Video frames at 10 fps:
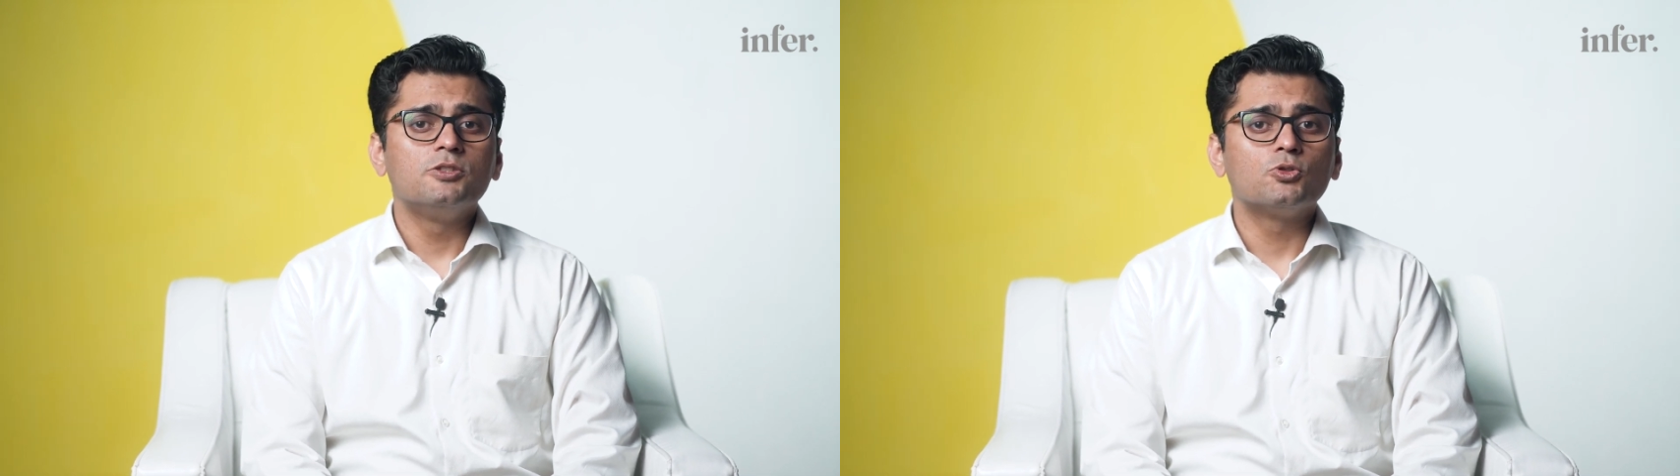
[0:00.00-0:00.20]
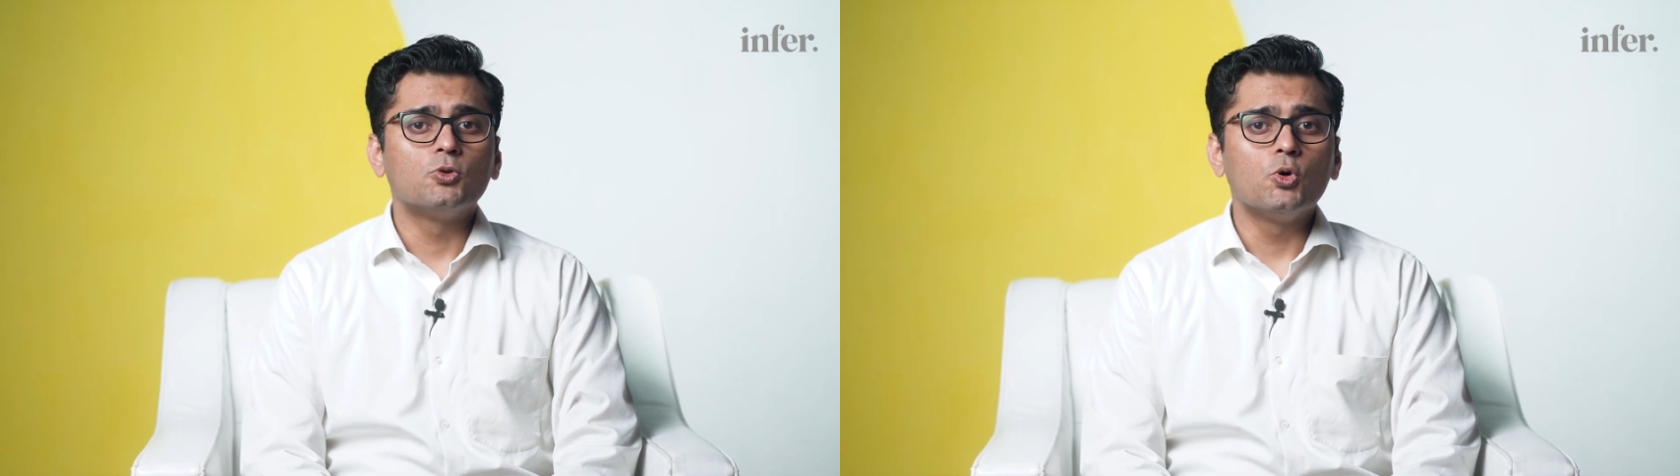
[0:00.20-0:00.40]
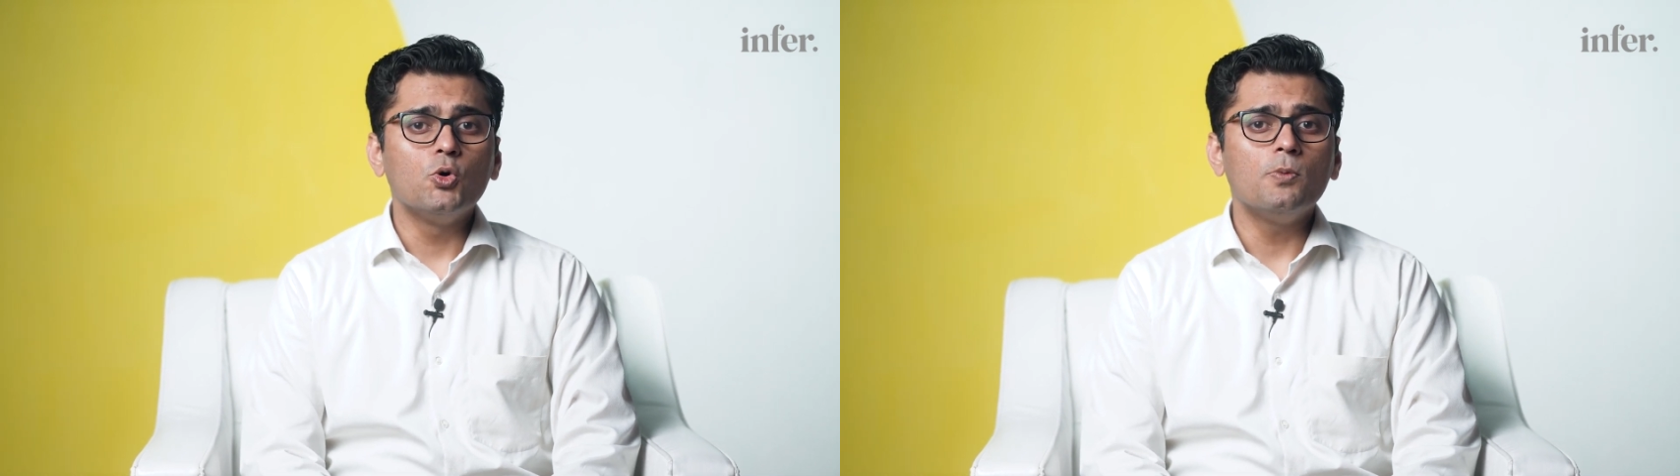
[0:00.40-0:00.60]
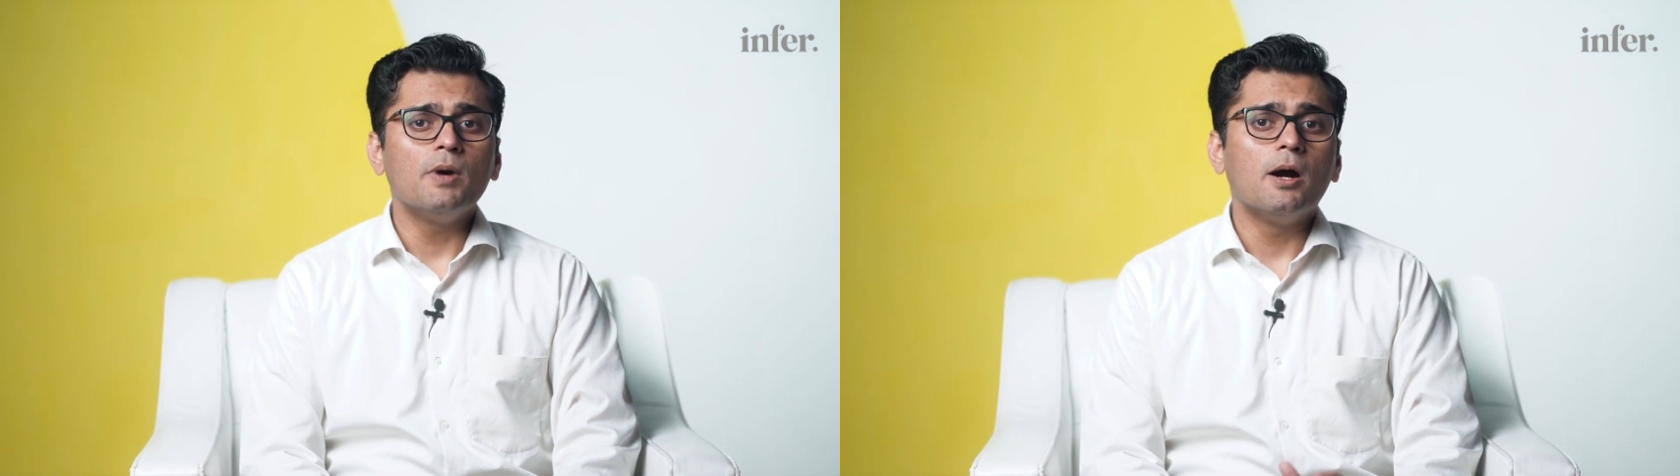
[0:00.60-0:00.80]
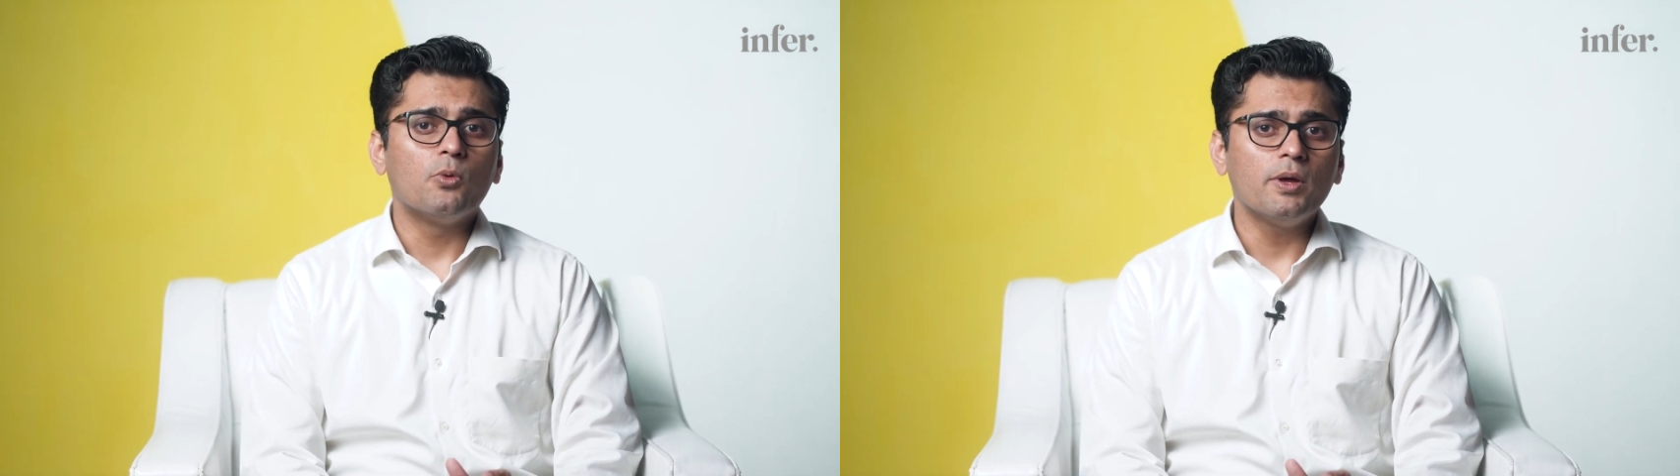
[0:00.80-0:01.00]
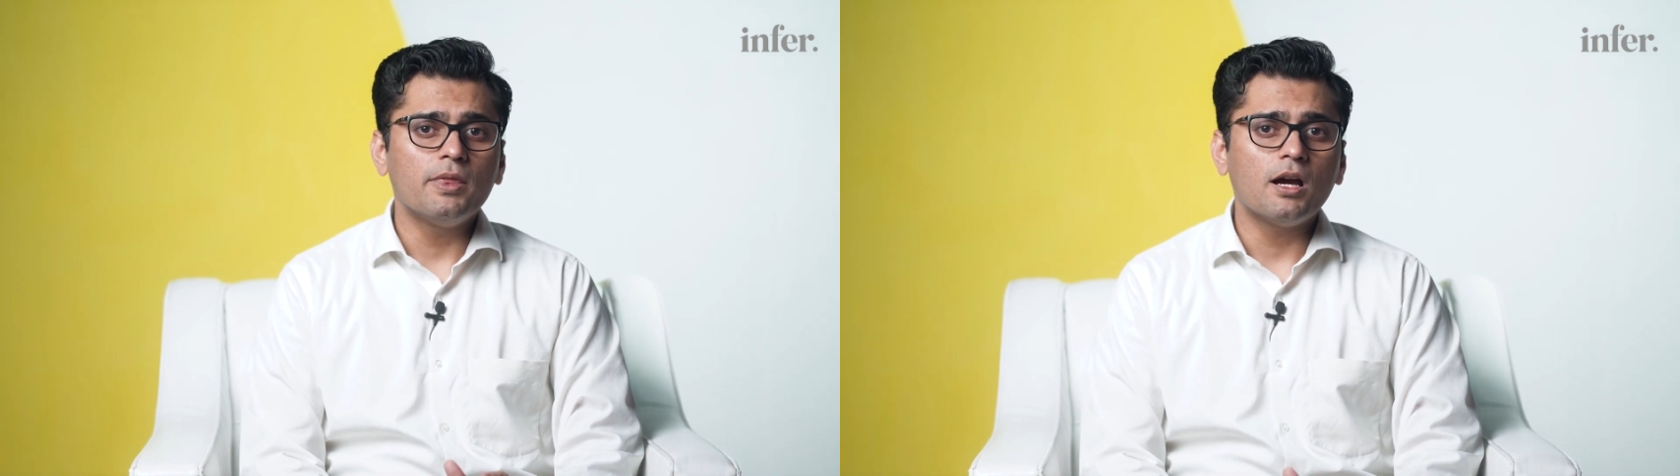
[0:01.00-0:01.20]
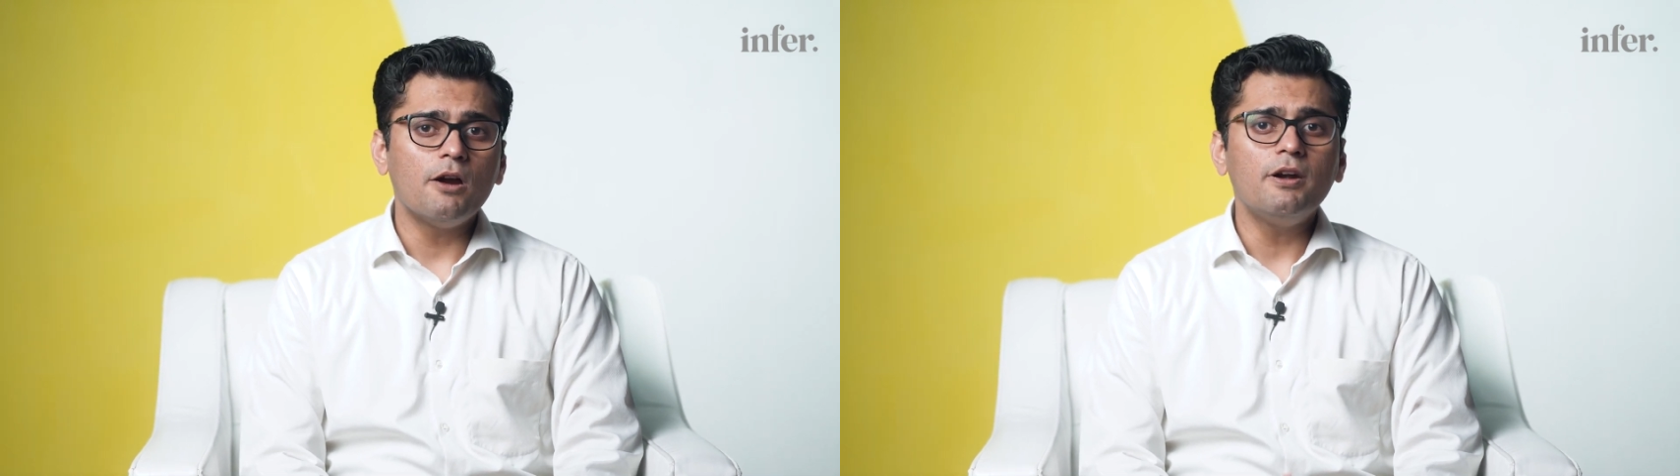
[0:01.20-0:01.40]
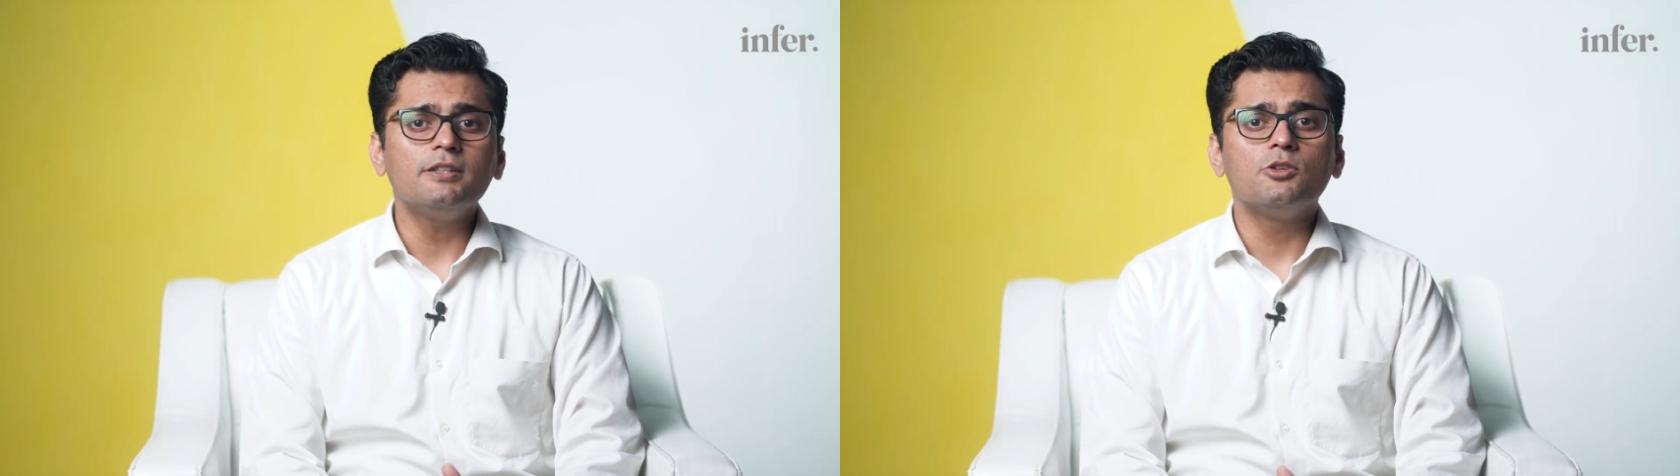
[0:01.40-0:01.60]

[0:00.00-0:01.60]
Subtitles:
to cope with the current